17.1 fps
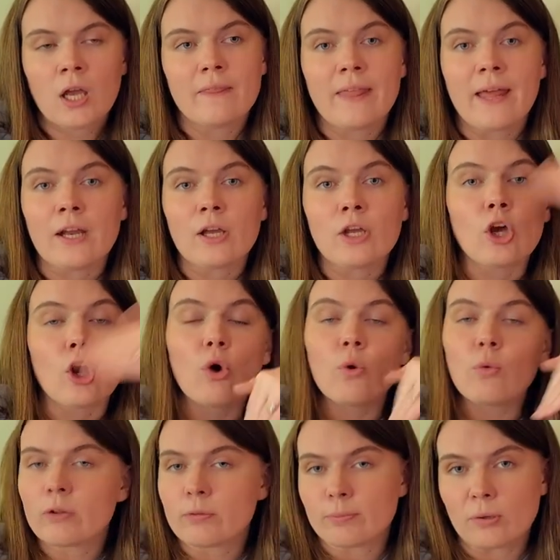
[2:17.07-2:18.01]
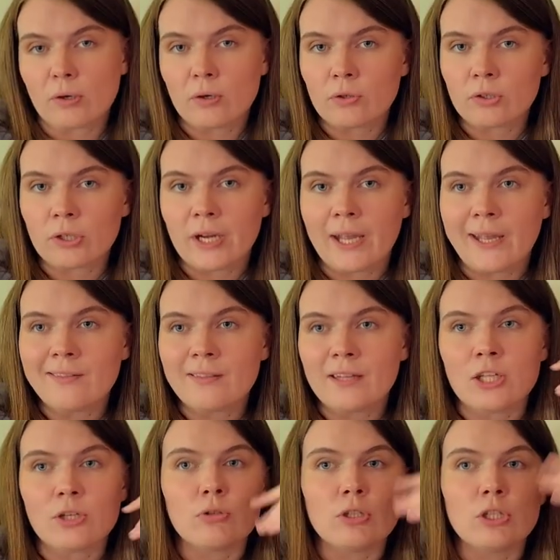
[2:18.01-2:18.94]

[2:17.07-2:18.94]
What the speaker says: that go with Procreate that you